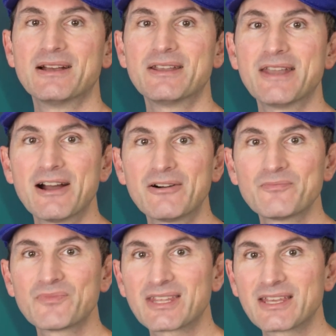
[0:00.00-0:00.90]

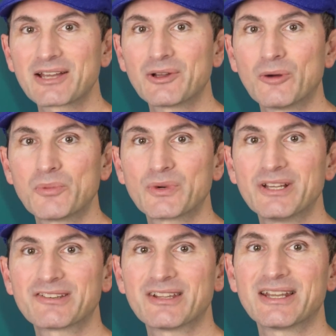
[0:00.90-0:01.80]
Now, KiCad
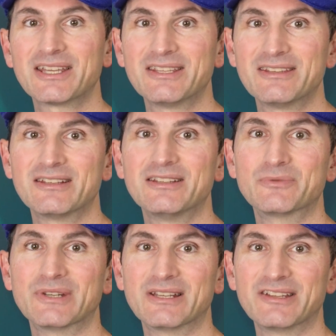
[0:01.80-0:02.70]
operates in a yearly
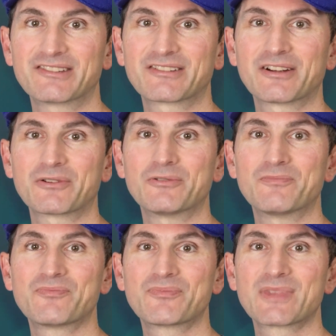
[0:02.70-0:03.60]
release
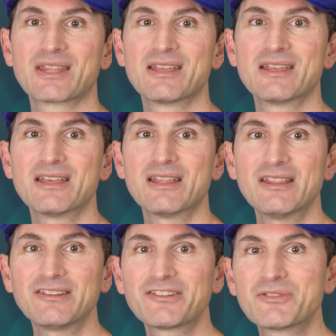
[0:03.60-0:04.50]
cycle.
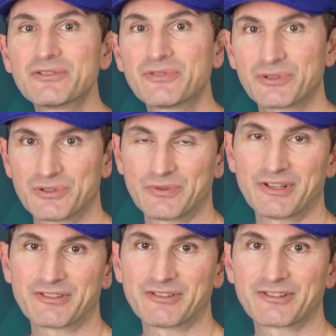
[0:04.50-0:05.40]
This is good for two
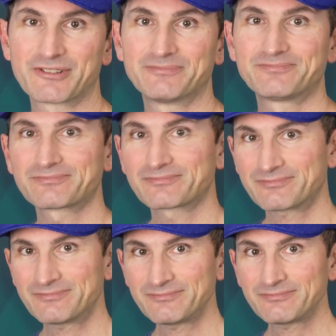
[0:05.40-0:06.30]
reasons.
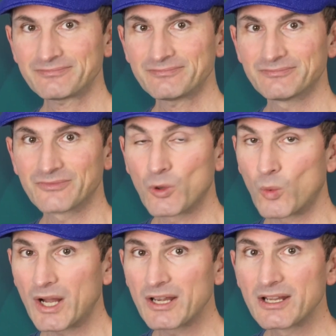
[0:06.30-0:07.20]

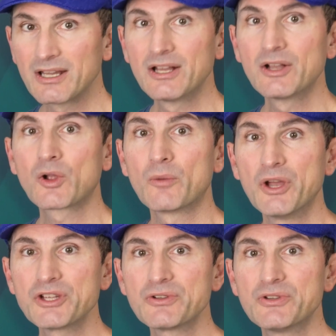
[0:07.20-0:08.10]
One,
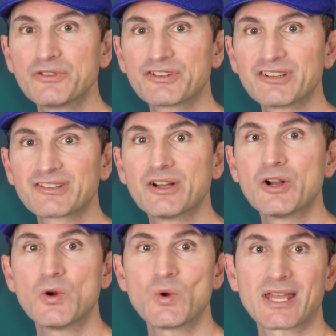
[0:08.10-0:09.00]
commercial users
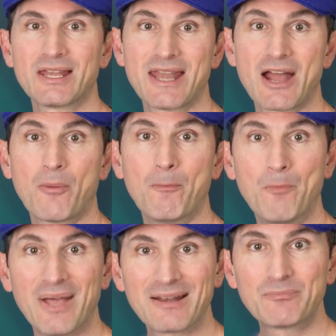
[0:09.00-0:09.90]
who can now
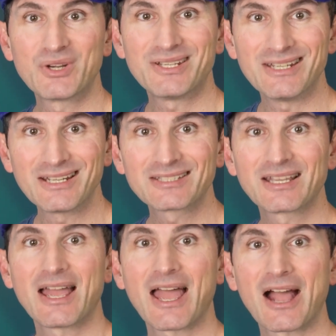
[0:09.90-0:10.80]
better predict
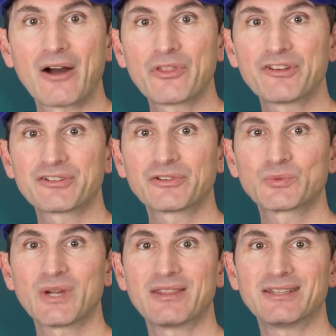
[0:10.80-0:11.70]
how the
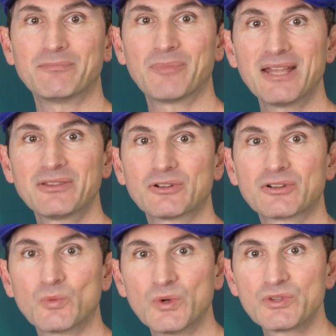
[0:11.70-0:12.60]
software they depend
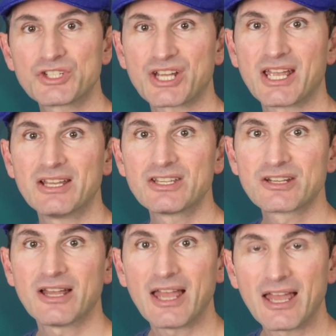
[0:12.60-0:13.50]
on will
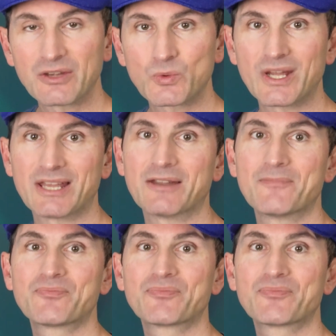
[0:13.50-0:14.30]
change and when.